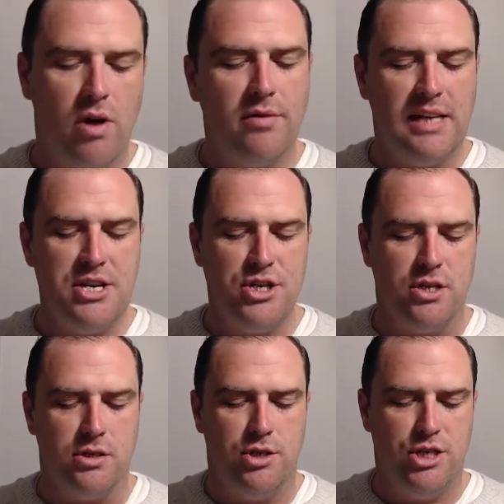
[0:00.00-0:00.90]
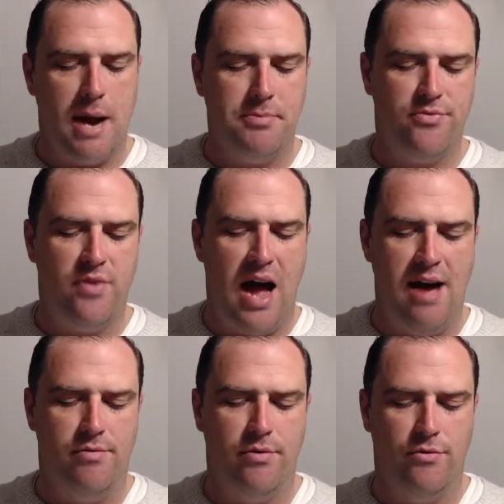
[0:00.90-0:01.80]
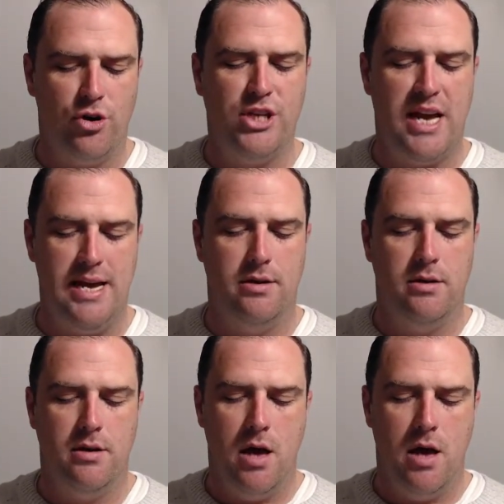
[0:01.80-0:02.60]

Revelations chapter 5, verse 8.